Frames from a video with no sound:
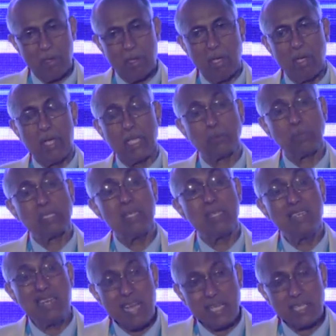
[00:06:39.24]
especially
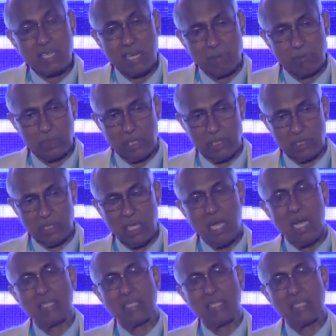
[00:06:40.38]
late ruptures, as